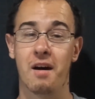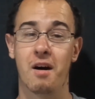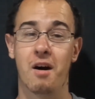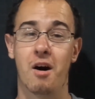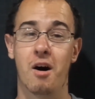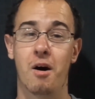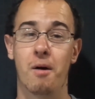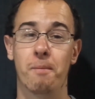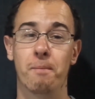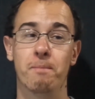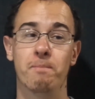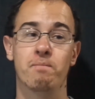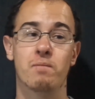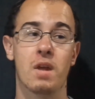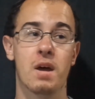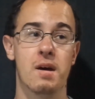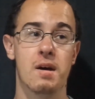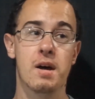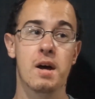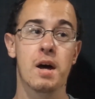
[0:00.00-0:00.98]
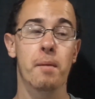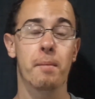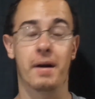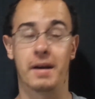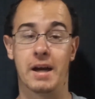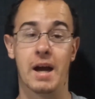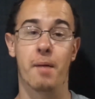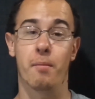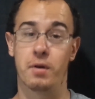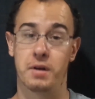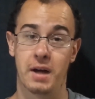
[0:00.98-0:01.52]
Um, my
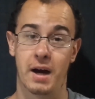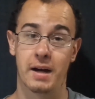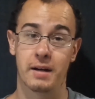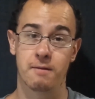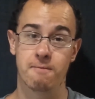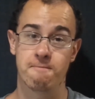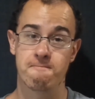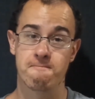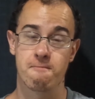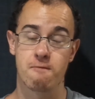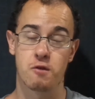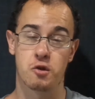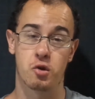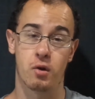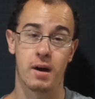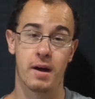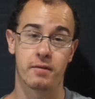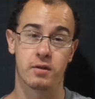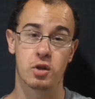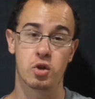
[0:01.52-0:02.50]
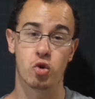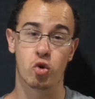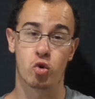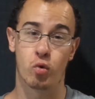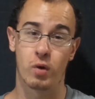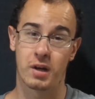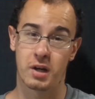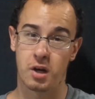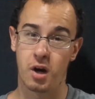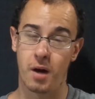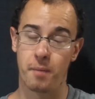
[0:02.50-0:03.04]
camera died, so I have to do a
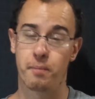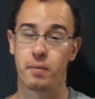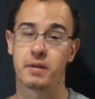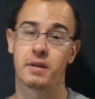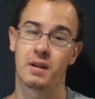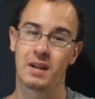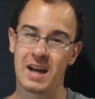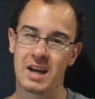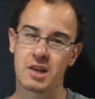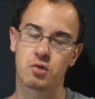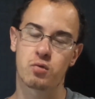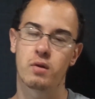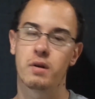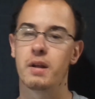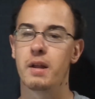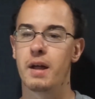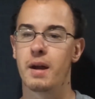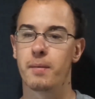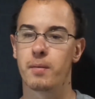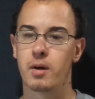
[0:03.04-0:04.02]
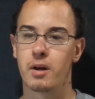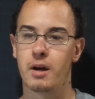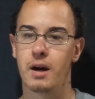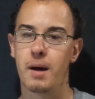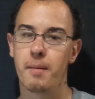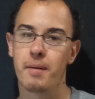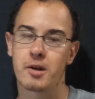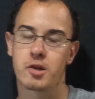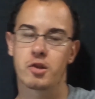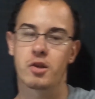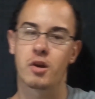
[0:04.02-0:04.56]
quick cut. But the last one that I'm going to, I'm
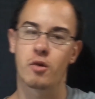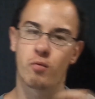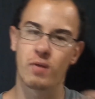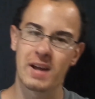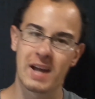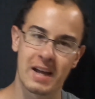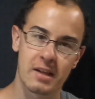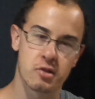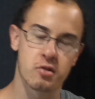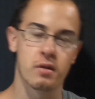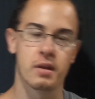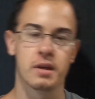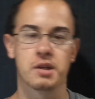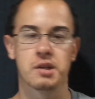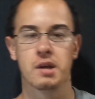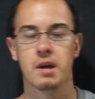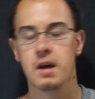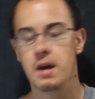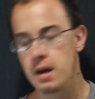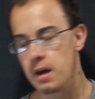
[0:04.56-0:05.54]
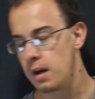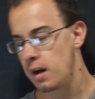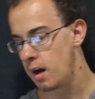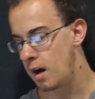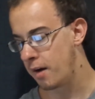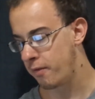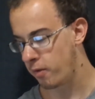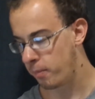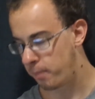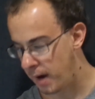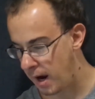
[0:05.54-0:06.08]
actually going to re-answer this. Uh,
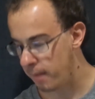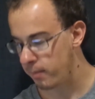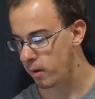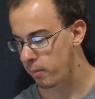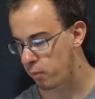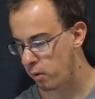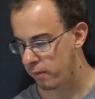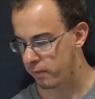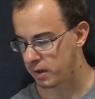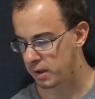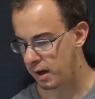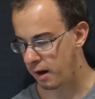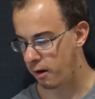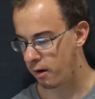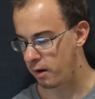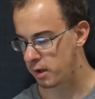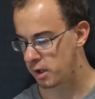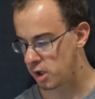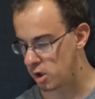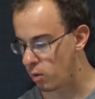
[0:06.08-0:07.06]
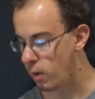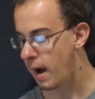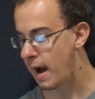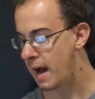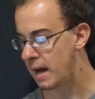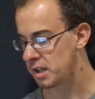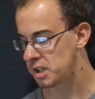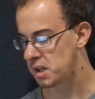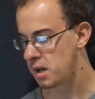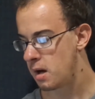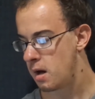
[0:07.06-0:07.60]
for Pamela Privatera, you
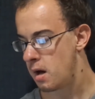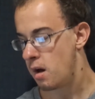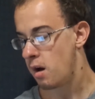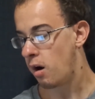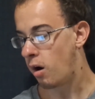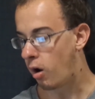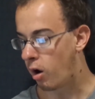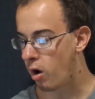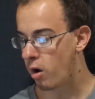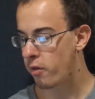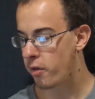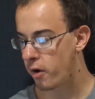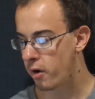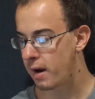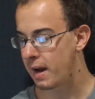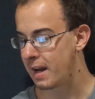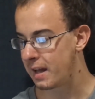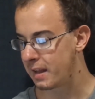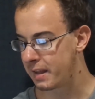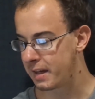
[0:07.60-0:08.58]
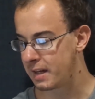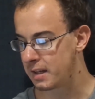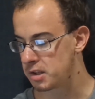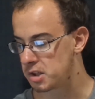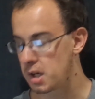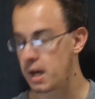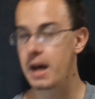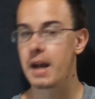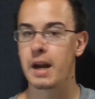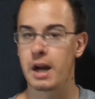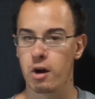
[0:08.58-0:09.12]
ask, are there aliens
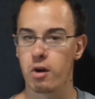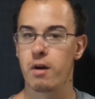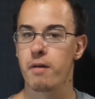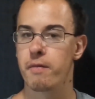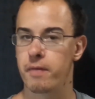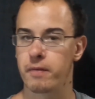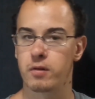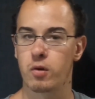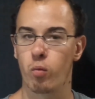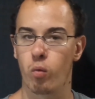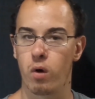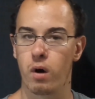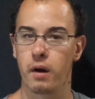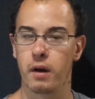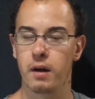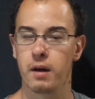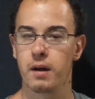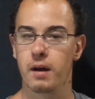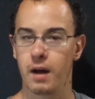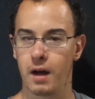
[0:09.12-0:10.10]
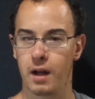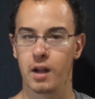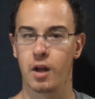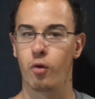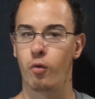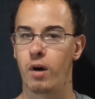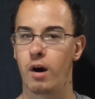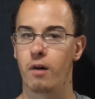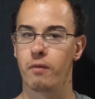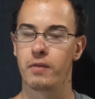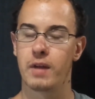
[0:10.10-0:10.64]
at Area 51? LOL.